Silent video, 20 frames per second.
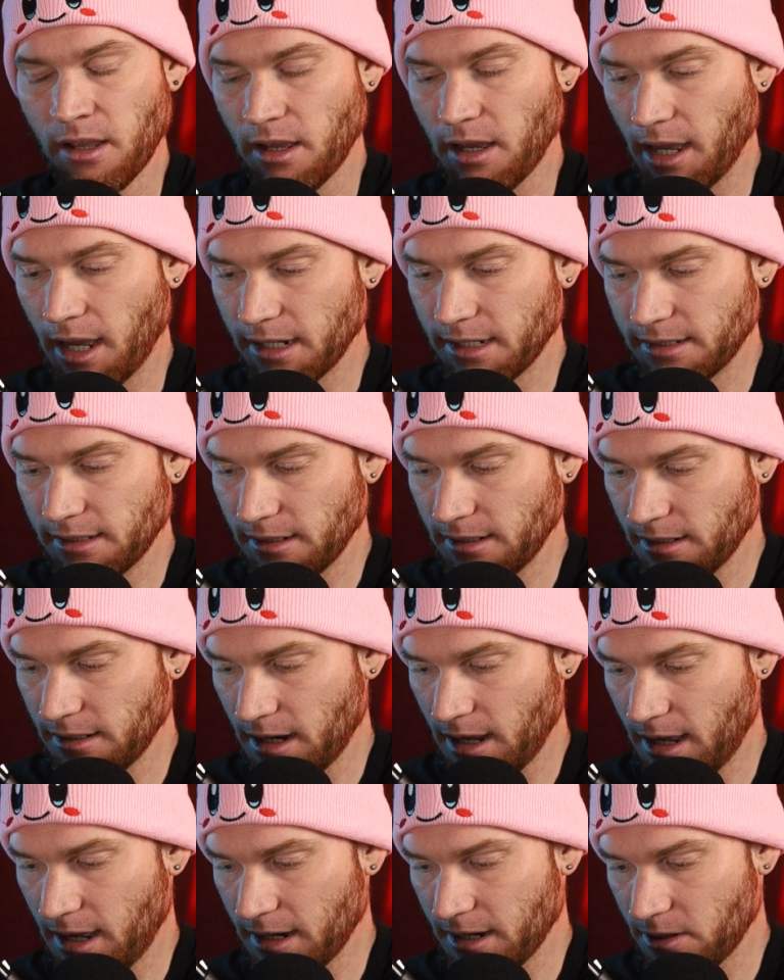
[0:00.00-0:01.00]
I did an
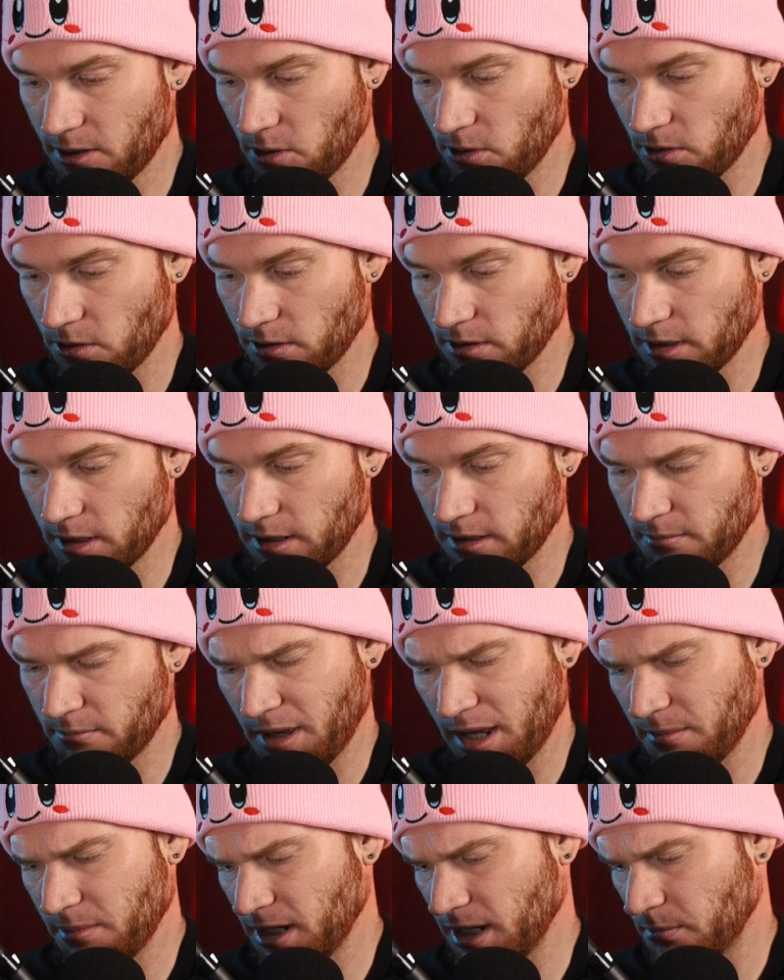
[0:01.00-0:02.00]
article, or it
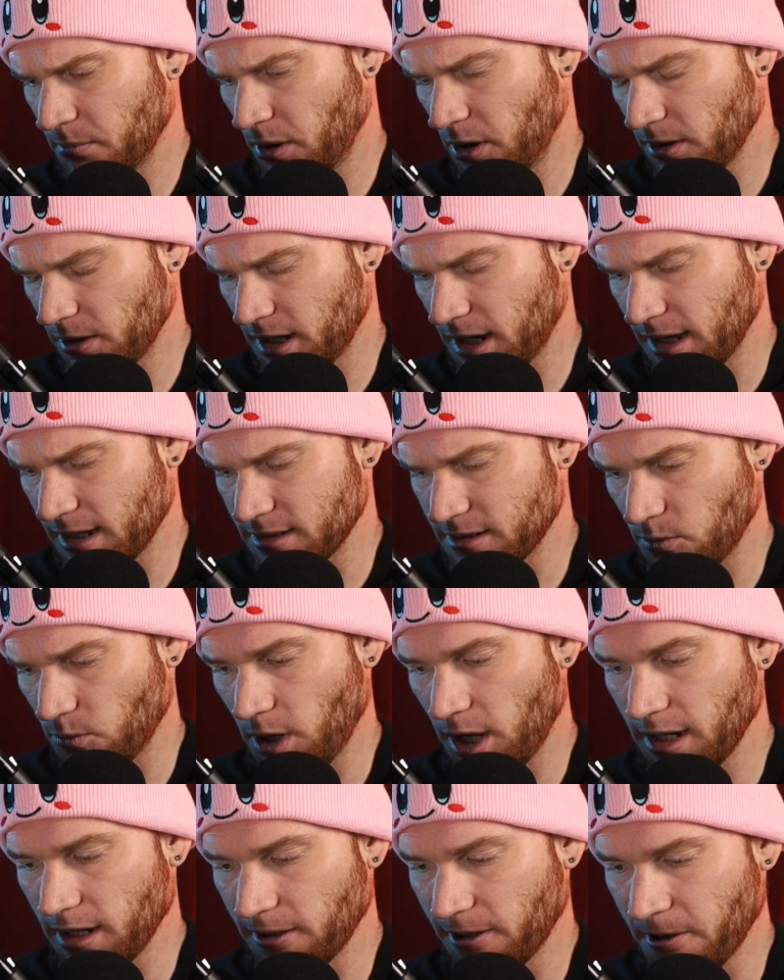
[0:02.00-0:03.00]
might have been a podcast a
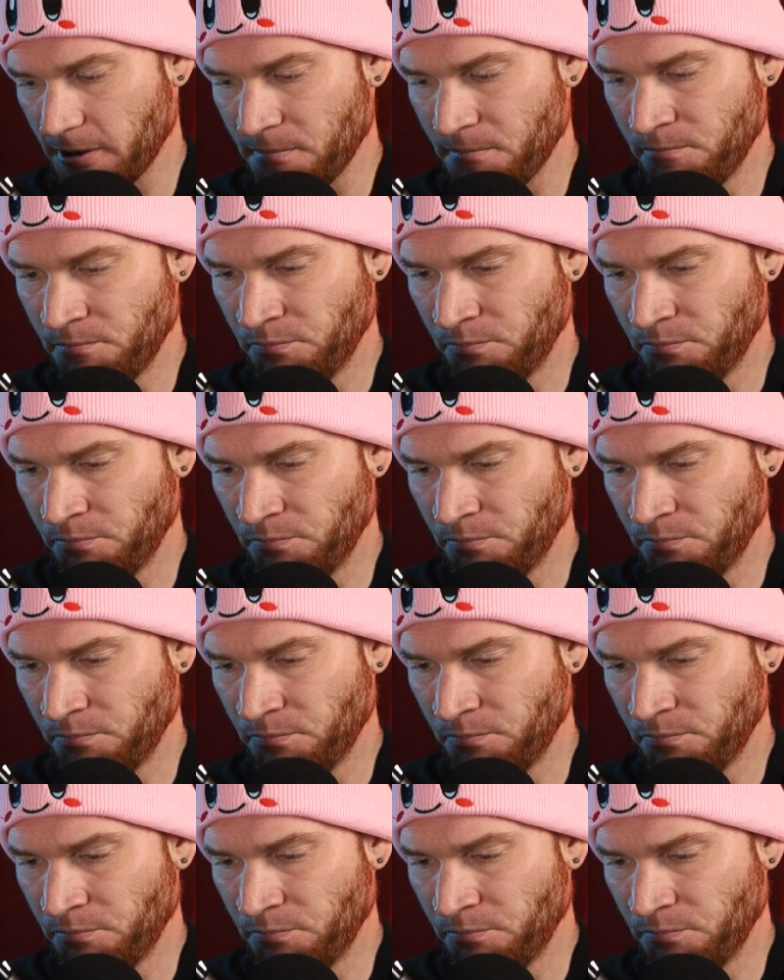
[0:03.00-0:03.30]
while ago,